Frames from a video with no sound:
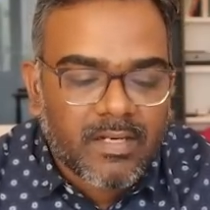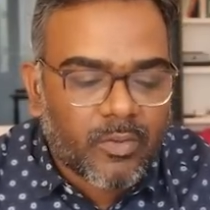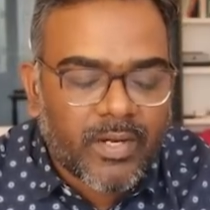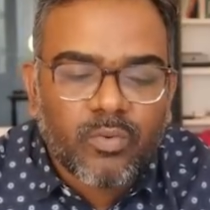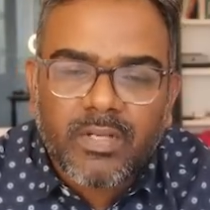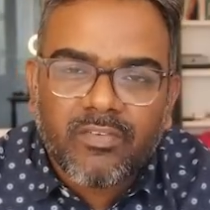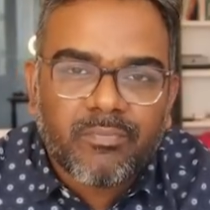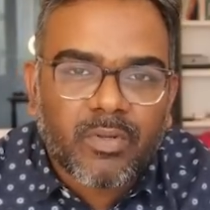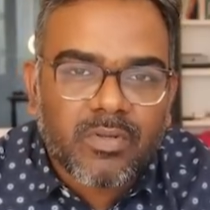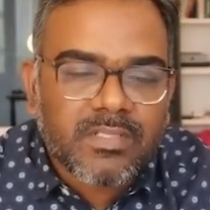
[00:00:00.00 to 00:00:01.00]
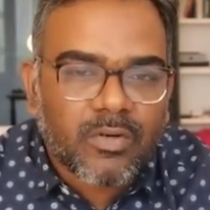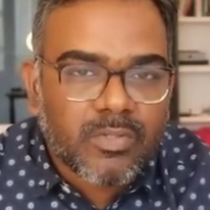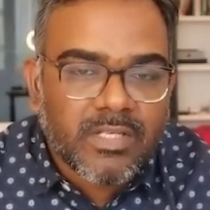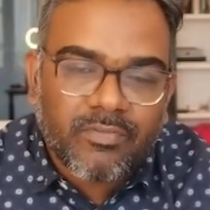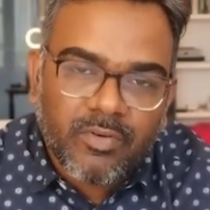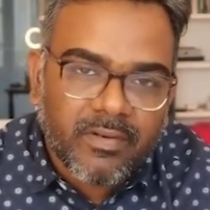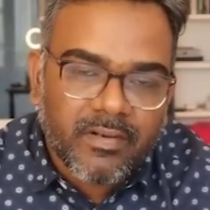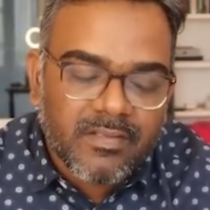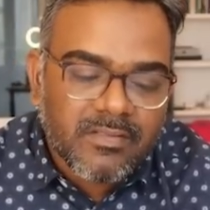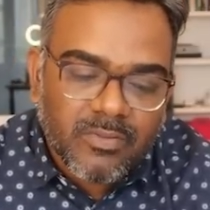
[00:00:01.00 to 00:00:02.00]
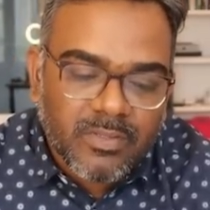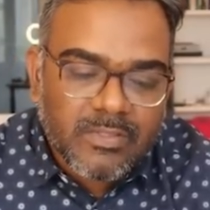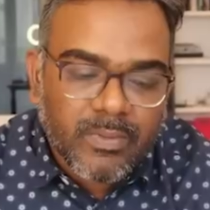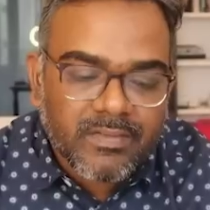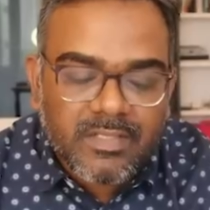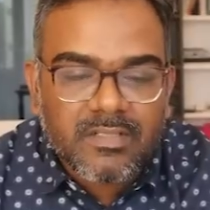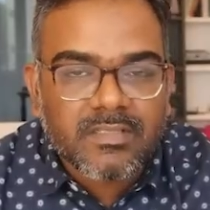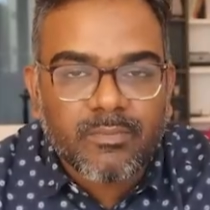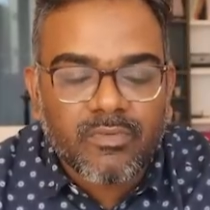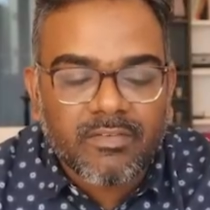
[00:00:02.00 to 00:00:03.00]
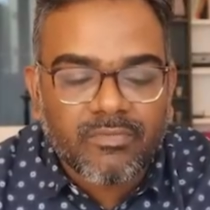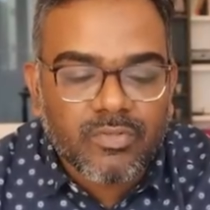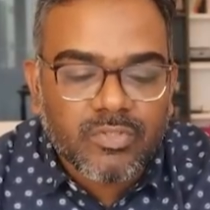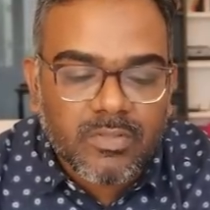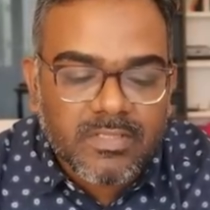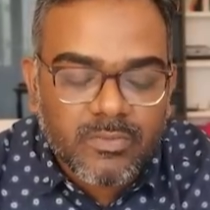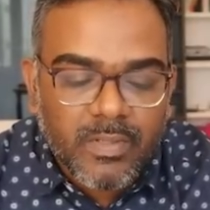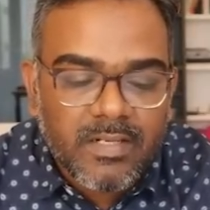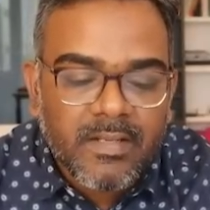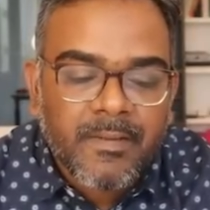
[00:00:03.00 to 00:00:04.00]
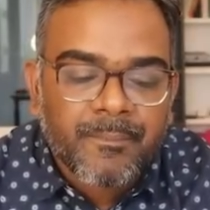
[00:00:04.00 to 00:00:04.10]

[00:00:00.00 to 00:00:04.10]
Now, I do give because they're also F&O traders, so that's why I suggested some of the F&O stocks as well.